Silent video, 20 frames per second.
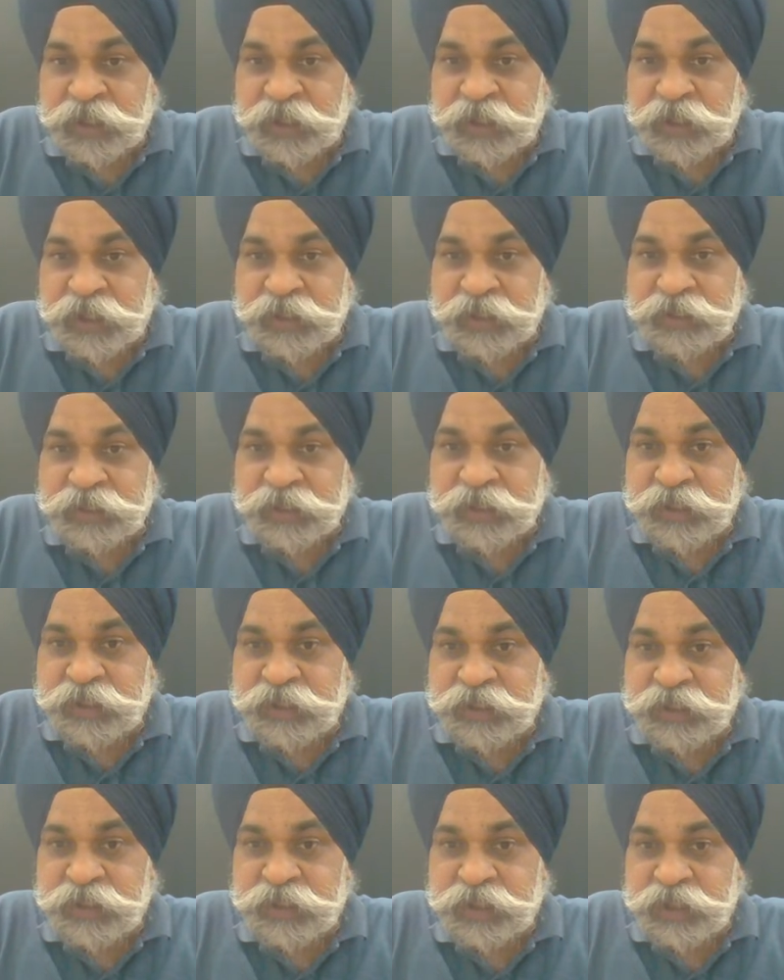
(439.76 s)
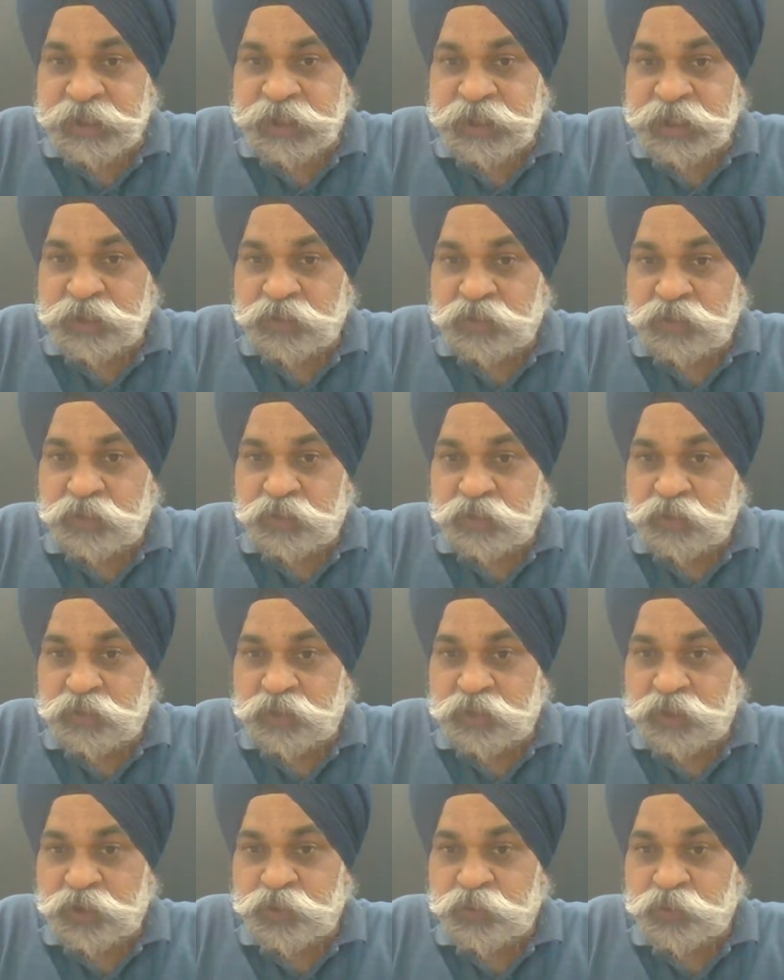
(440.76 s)

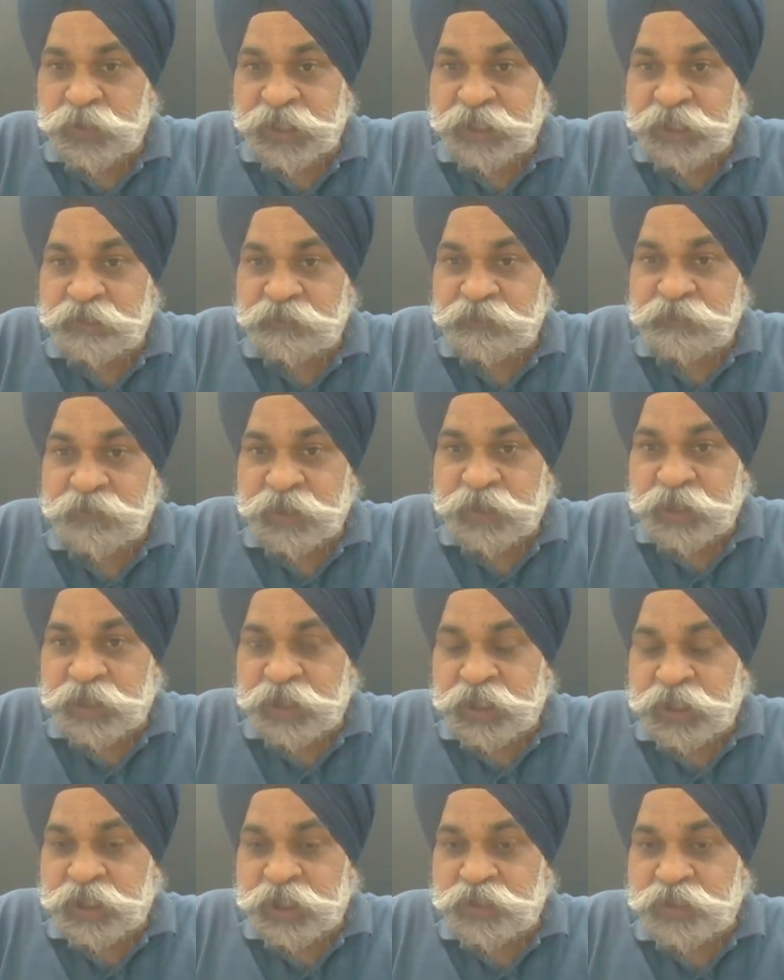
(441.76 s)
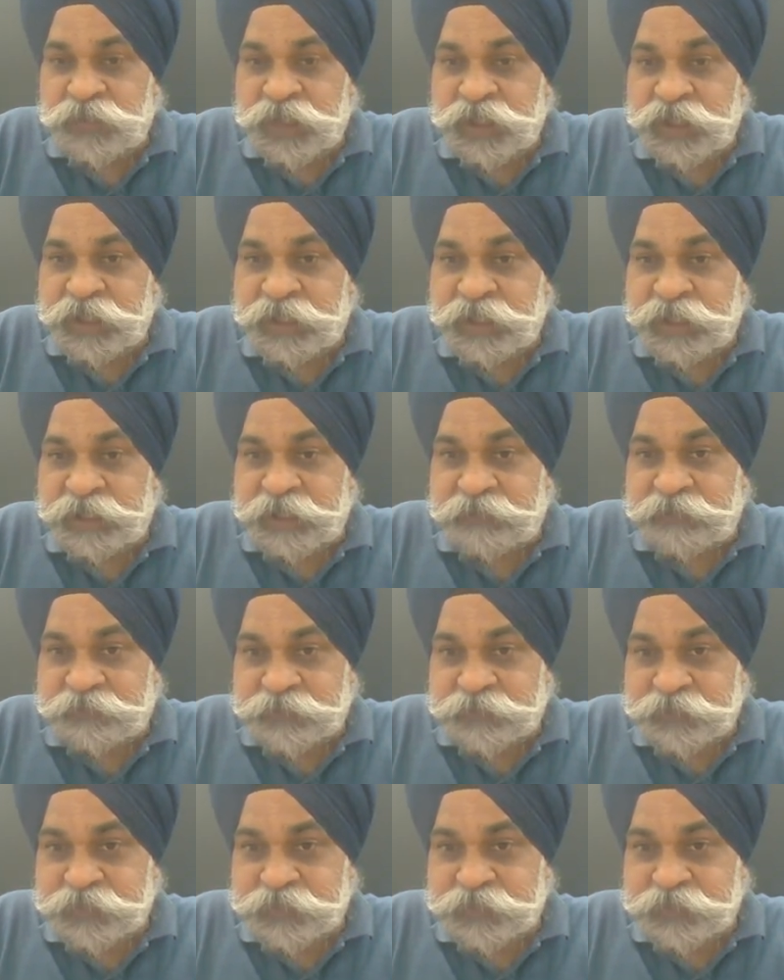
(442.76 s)
Si3O12 12 negative.